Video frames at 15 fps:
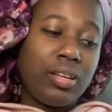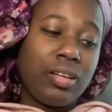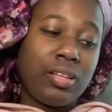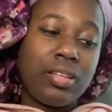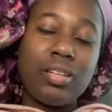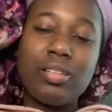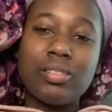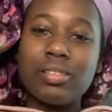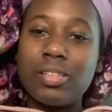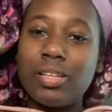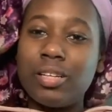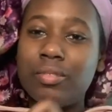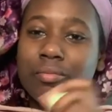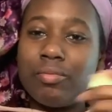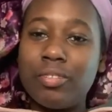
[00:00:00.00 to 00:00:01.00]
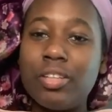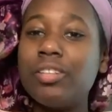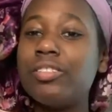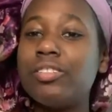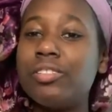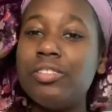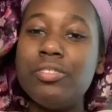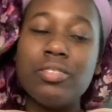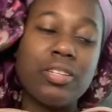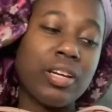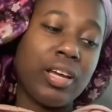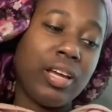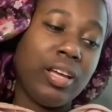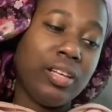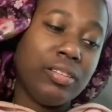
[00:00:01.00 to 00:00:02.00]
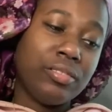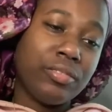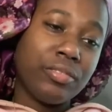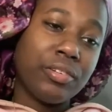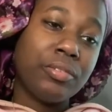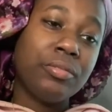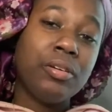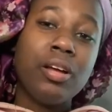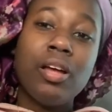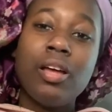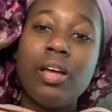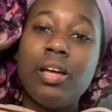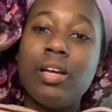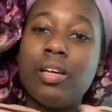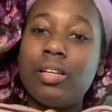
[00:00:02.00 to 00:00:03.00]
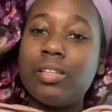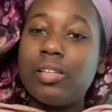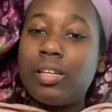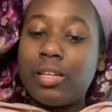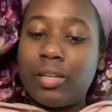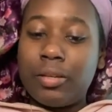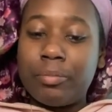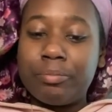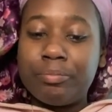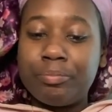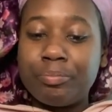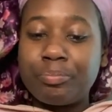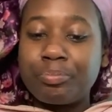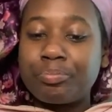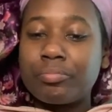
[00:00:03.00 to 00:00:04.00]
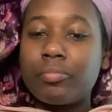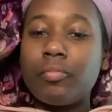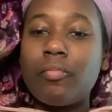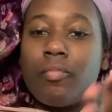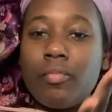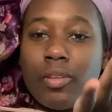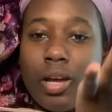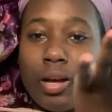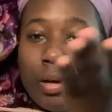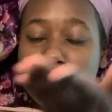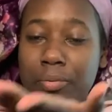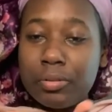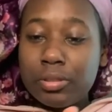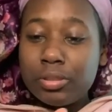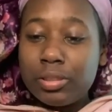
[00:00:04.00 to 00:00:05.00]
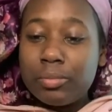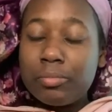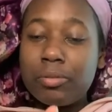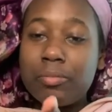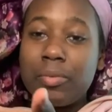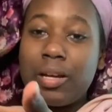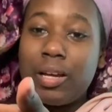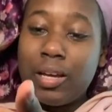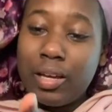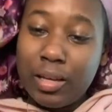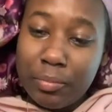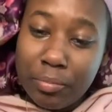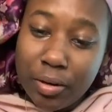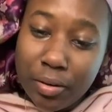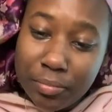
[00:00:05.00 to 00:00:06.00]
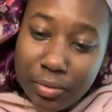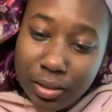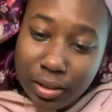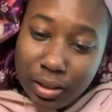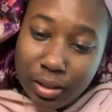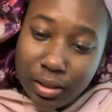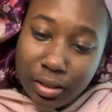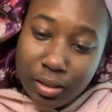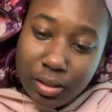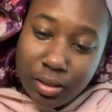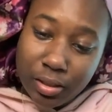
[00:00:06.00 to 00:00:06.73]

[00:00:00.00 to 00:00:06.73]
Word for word: And then it's like, you can just use your hands for real. Like, I pulled some on my hand, probably like